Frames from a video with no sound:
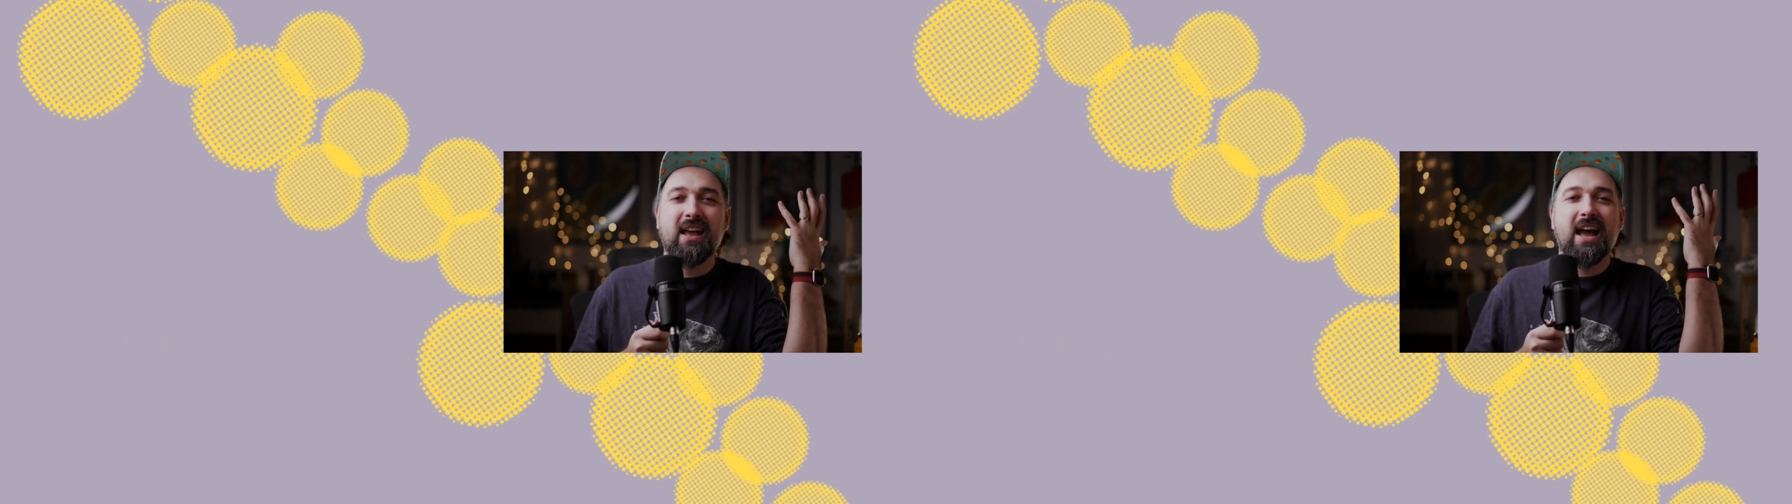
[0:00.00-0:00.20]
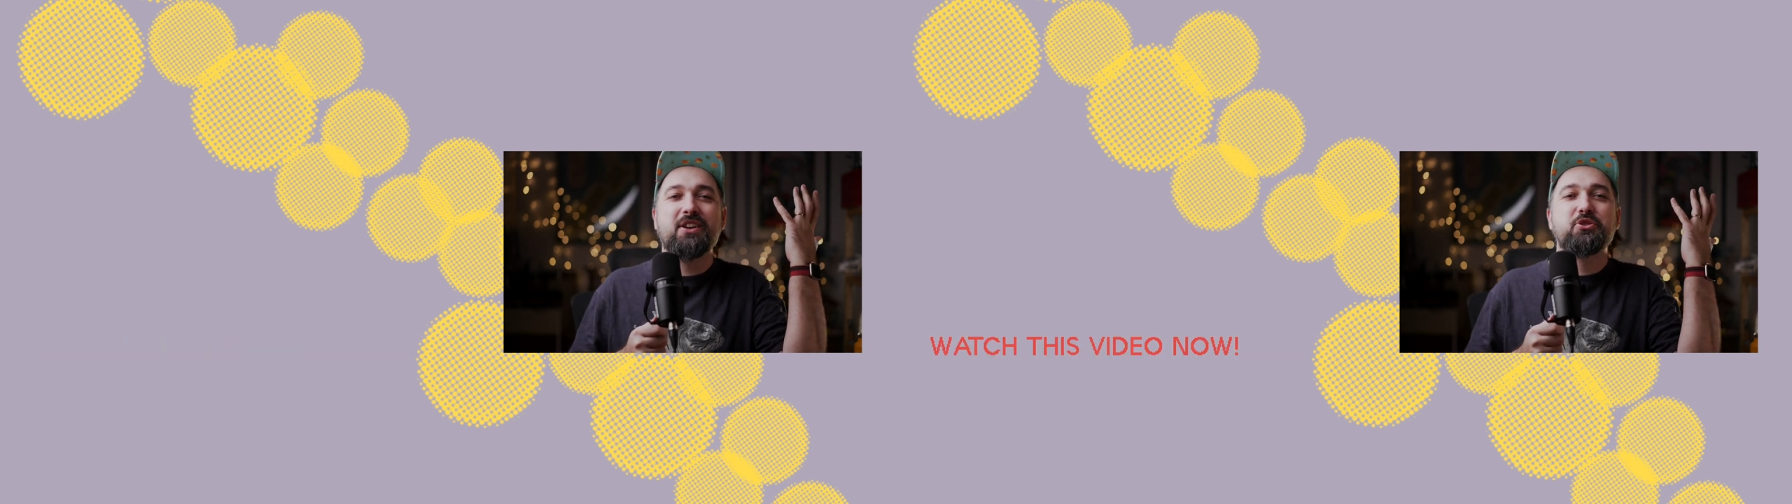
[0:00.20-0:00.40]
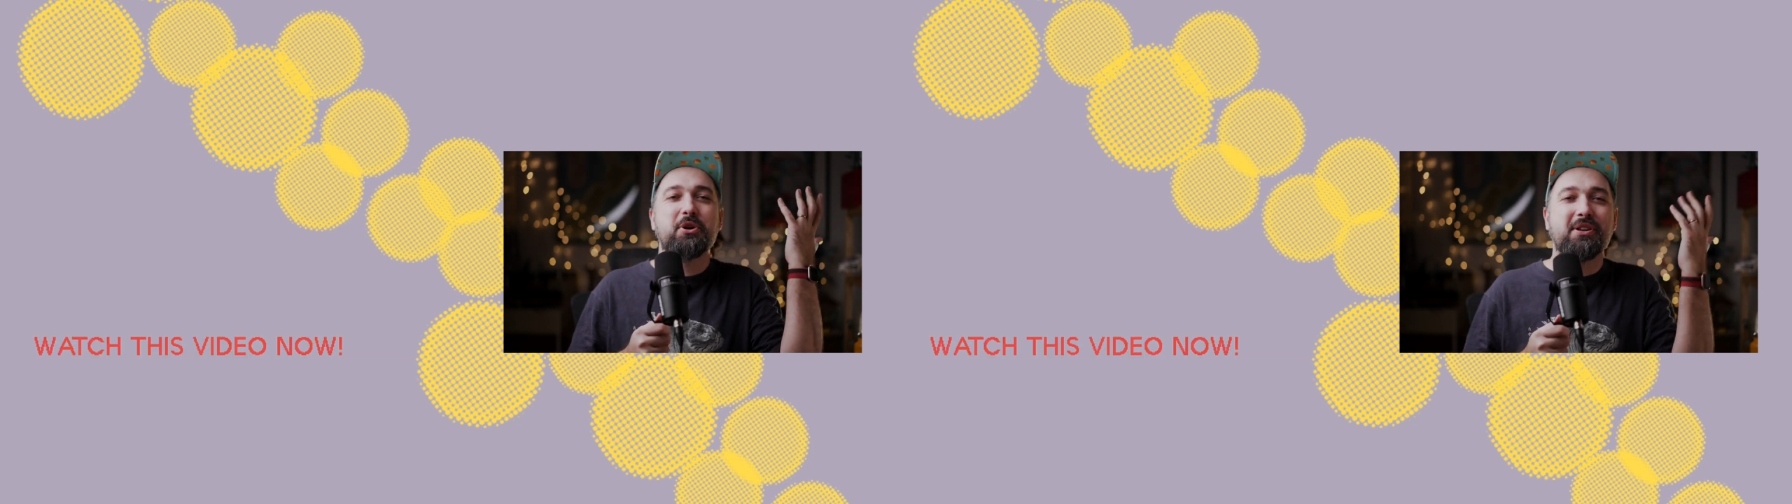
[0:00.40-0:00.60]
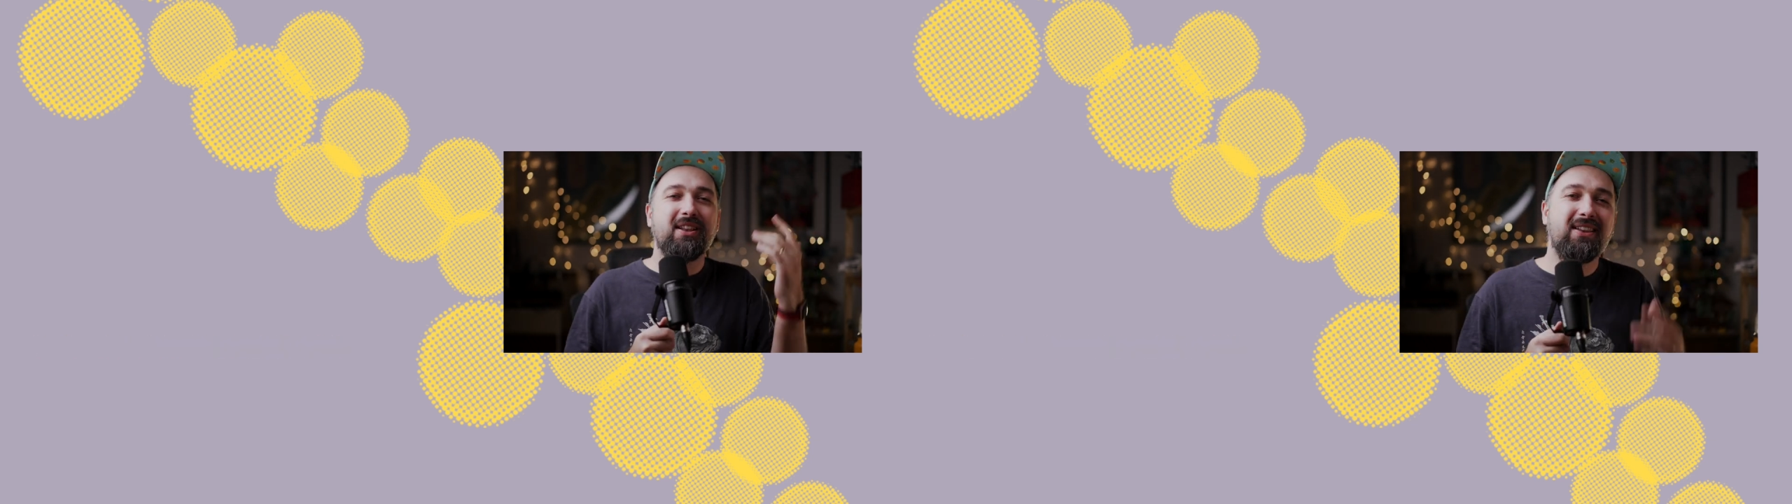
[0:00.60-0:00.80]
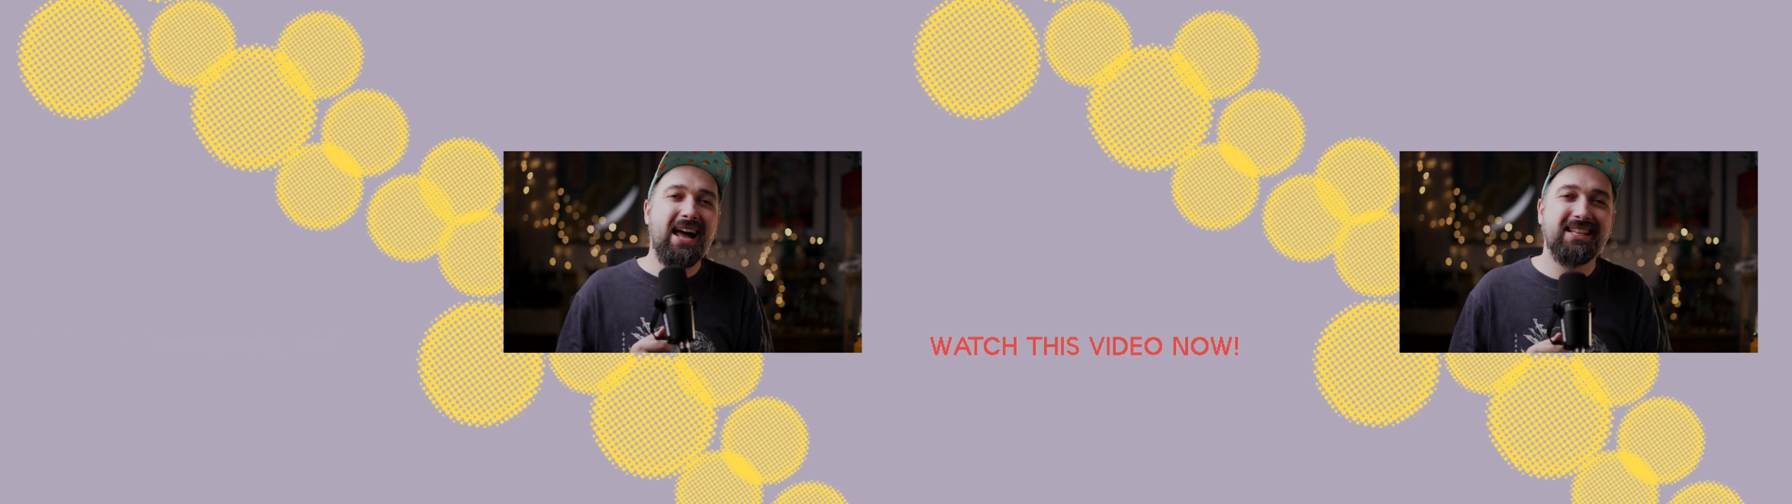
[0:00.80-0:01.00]
Enjoy the
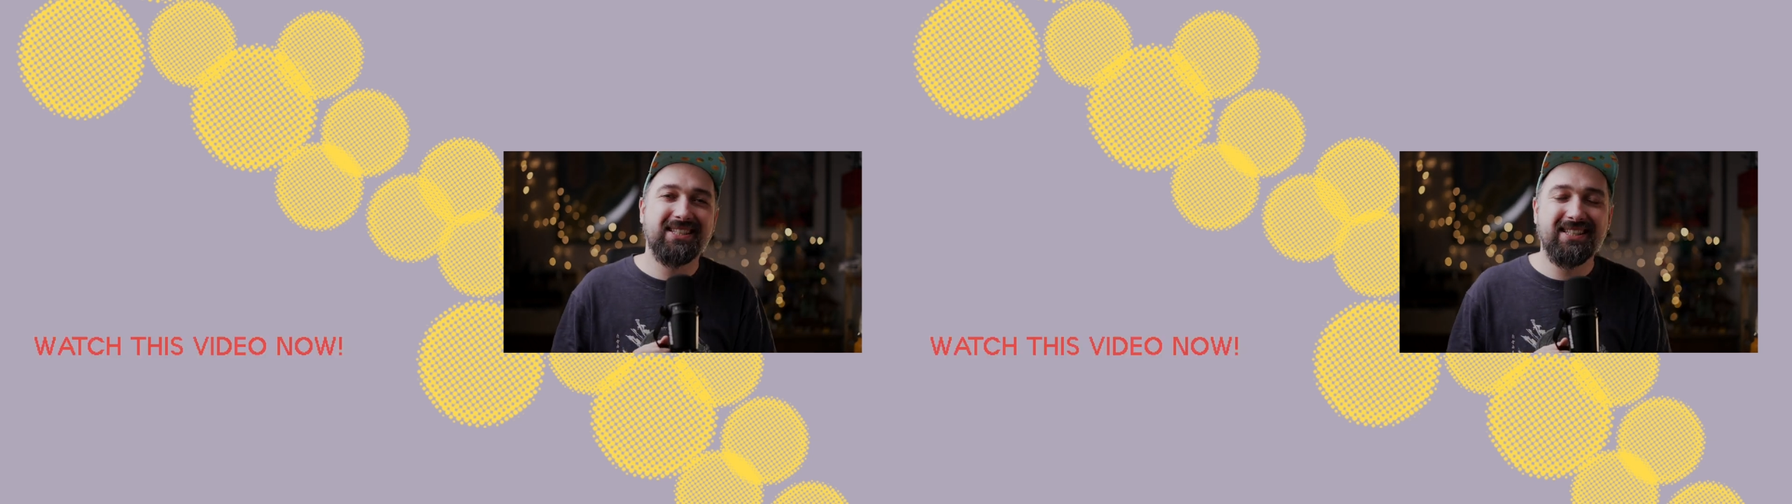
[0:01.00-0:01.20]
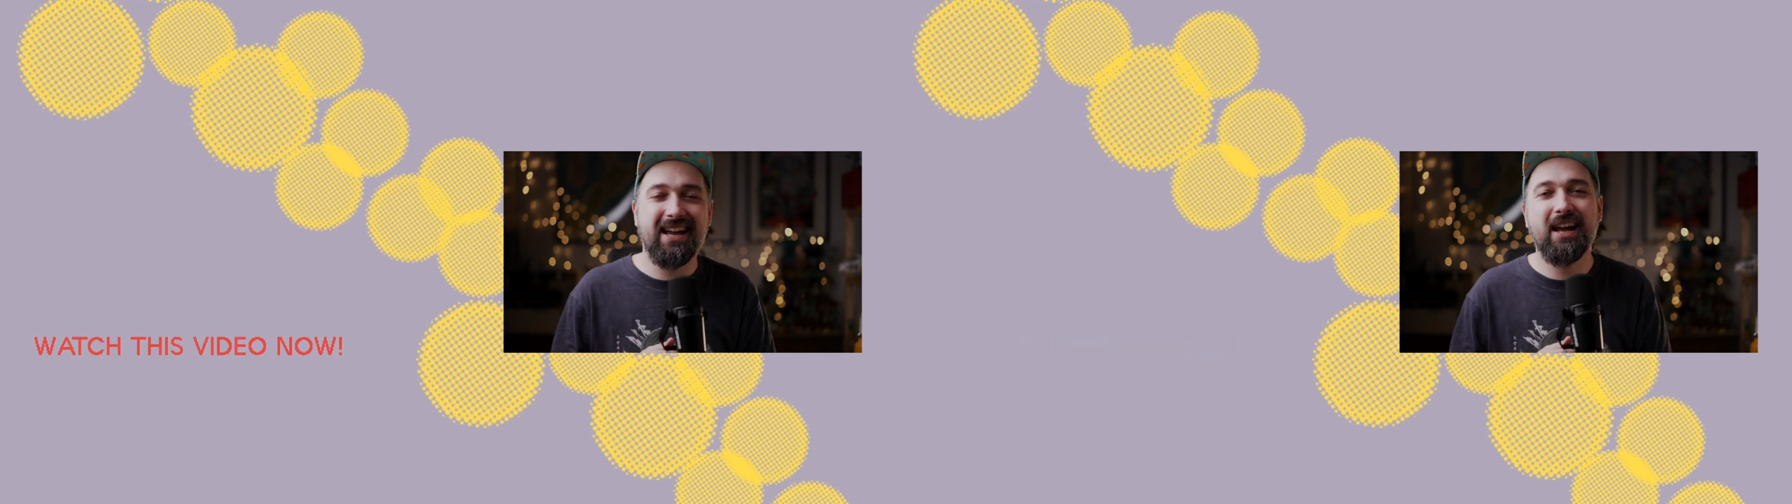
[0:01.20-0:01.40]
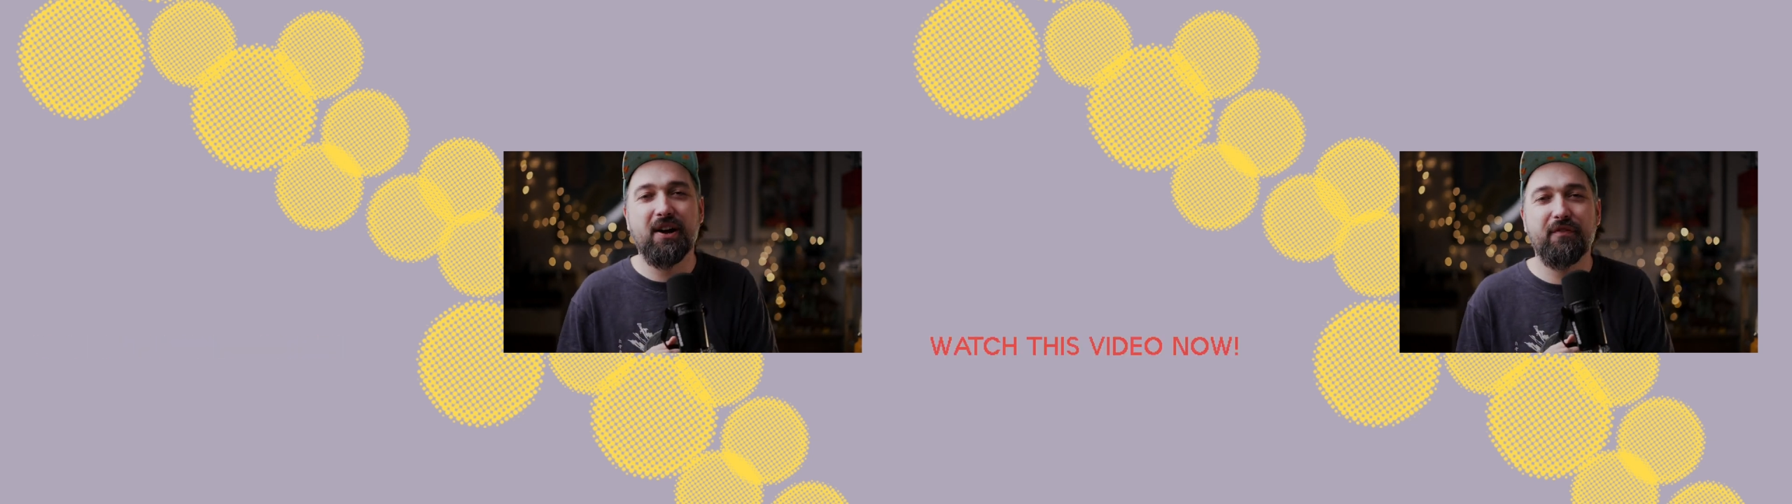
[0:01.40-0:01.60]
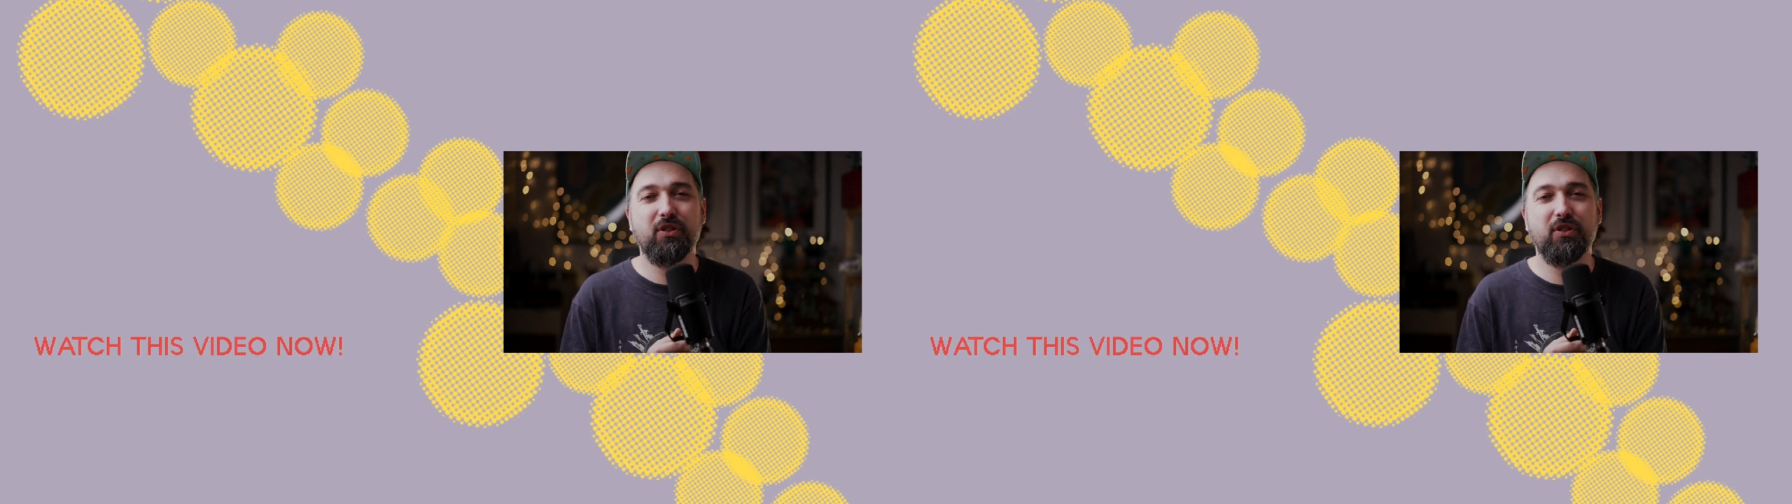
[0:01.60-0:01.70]
last day of